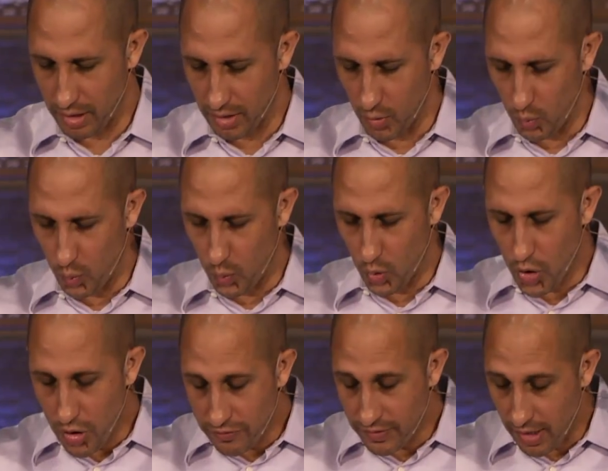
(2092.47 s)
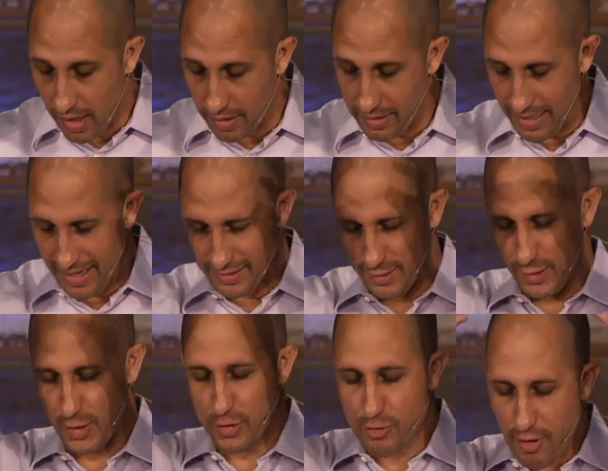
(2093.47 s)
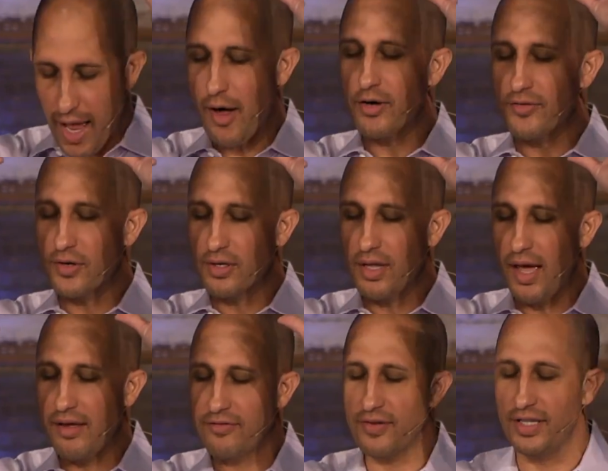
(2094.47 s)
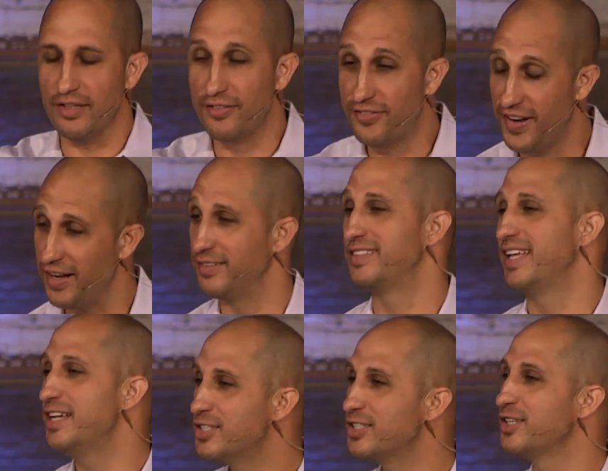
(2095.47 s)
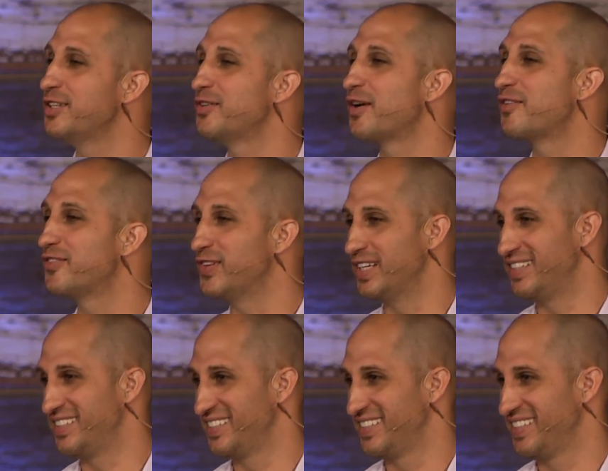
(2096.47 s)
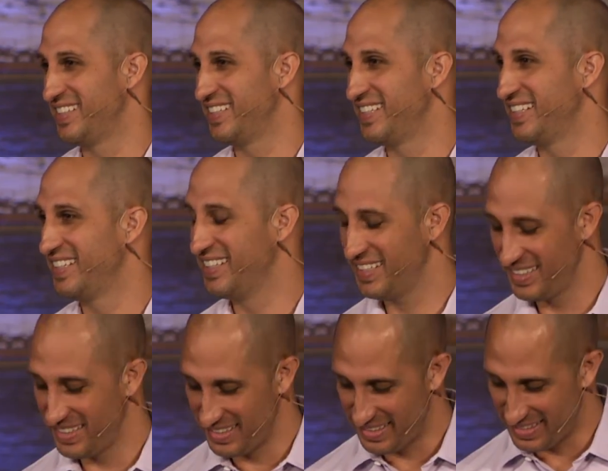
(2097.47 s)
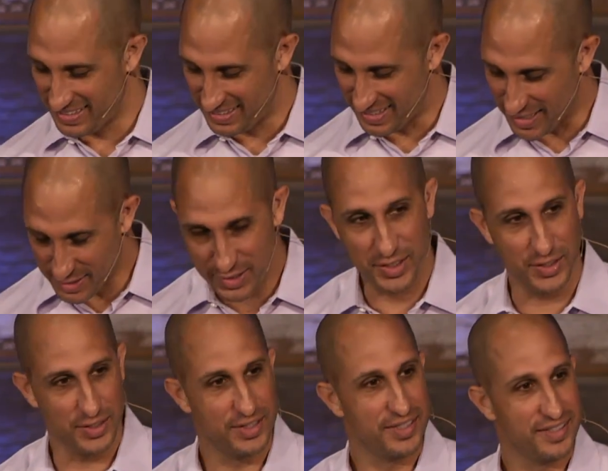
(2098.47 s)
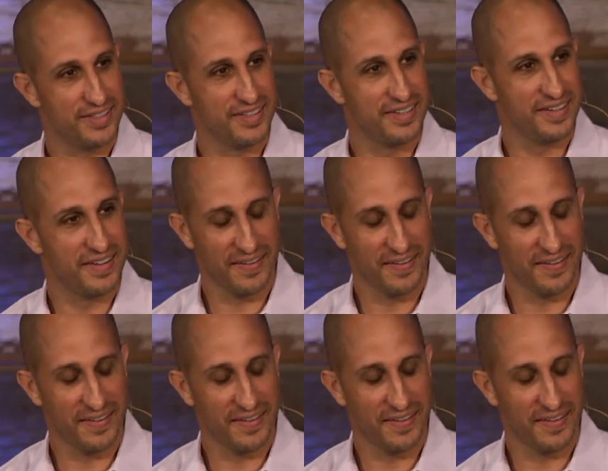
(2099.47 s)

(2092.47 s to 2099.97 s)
to put the Word of God as the crown of our life and the foundation under our feet. That's good.